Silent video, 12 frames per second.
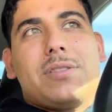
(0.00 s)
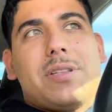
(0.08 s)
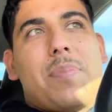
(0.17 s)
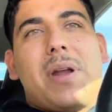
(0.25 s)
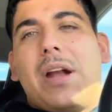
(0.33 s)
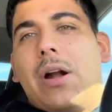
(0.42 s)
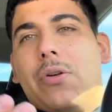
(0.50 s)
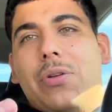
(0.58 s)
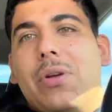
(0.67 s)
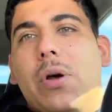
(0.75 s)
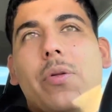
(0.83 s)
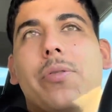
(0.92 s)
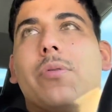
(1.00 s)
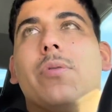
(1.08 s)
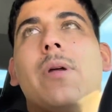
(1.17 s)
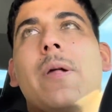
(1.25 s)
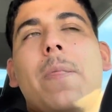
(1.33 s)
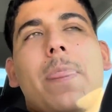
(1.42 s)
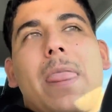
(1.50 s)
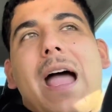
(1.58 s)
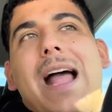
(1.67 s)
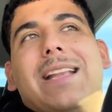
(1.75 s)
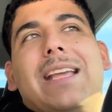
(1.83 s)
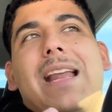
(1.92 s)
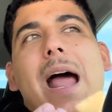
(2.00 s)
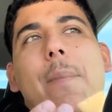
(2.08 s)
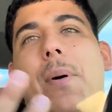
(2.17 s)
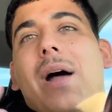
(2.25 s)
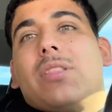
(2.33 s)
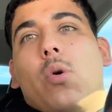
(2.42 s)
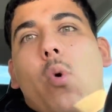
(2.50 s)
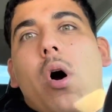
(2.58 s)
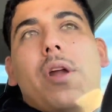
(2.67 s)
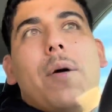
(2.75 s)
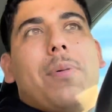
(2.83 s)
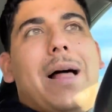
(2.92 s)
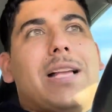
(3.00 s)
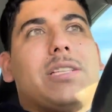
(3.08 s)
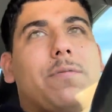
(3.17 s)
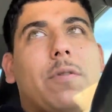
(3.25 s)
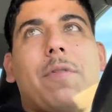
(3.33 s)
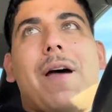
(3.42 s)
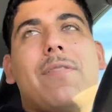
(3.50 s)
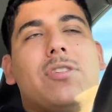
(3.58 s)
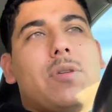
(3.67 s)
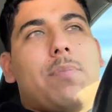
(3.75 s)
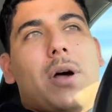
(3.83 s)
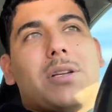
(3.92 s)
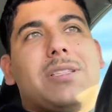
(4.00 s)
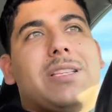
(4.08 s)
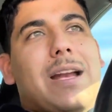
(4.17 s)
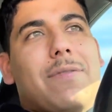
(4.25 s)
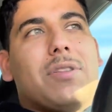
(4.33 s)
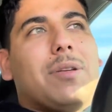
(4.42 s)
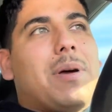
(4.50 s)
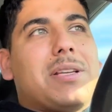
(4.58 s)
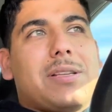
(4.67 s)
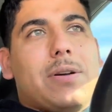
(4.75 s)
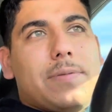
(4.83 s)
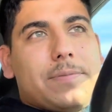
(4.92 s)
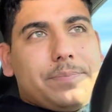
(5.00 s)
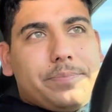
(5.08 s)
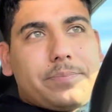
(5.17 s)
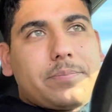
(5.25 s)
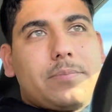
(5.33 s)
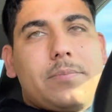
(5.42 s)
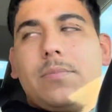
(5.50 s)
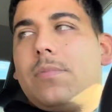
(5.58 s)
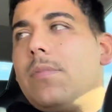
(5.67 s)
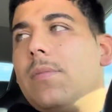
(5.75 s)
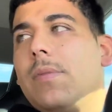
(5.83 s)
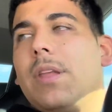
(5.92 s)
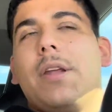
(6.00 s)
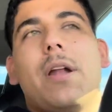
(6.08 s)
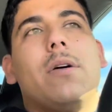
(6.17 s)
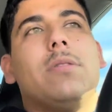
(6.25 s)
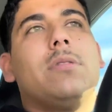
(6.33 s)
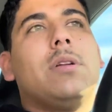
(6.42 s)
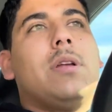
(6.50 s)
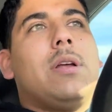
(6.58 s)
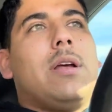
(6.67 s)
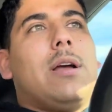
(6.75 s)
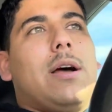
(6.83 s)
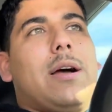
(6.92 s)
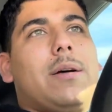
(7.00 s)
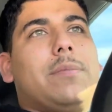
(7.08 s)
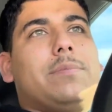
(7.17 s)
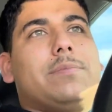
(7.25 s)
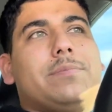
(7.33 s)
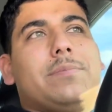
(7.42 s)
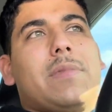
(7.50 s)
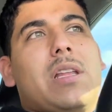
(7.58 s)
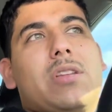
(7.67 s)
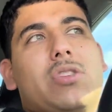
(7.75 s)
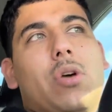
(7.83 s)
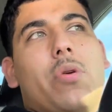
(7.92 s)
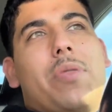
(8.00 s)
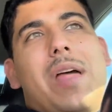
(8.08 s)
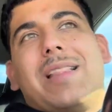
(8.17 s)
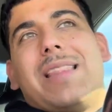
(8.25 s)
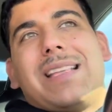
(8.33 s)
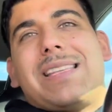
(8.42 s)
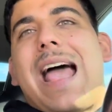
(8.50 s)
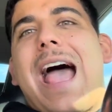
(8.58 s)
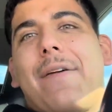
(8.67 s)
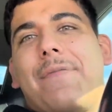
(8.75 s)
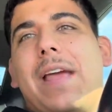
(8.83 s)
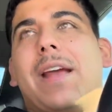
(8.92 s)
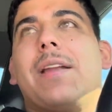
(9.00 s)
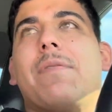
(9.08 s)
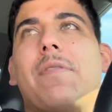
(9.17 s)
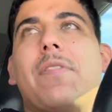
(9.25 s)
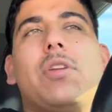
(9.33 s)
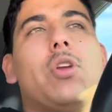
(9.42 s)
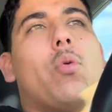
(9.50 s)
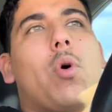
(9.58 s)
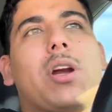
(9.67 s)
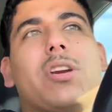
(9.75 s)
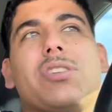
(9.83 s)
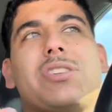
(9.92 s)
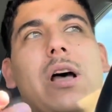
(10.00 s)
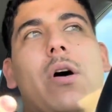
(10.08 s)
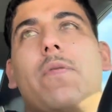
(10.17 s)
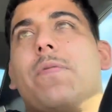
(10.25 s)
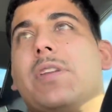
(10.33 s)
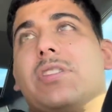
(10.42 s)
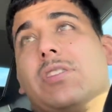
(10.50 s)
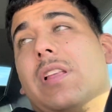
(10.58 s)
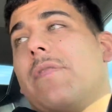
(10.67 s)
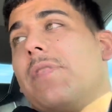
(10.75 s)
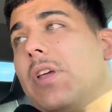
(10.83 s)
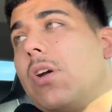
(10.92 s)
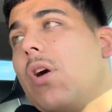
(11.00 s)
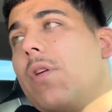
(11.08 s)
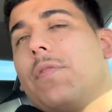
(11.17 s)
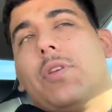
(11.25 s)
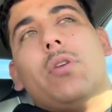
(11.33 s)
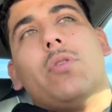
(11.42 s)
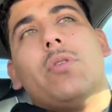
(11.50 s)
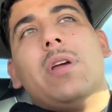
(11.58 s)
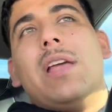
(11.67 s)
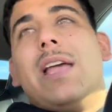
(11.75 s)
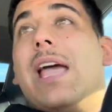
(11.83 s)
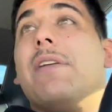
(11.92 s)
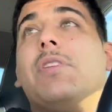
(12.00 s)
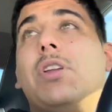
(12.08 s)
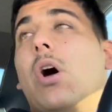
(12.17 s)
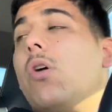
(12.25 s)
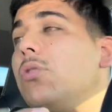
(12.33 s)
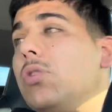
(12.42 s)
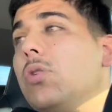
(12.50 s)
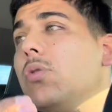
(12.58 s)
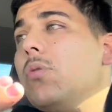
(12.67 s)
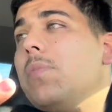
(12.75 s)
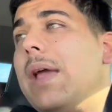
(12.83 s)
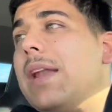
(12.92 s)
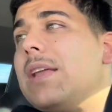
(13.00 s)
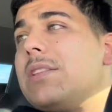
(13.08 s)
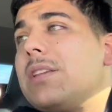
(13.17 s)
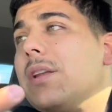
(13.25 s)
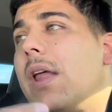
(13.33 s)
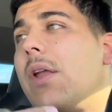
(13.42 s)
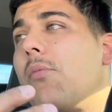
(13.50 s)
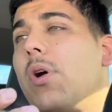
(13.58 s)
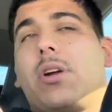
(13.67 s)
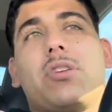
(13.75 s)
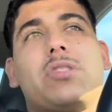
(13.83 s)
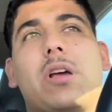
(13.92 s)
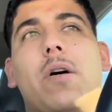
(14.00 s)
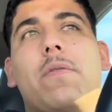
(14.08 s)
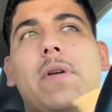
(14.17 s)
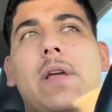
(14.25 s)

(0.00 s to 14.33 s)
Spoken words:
depending on who you go through. I bought the walnut blaster for $500 and did everything myself. You know? So that's a half negative. If you do work yourself, this is definitely a car for you. If you don't do maintenance and work yourself,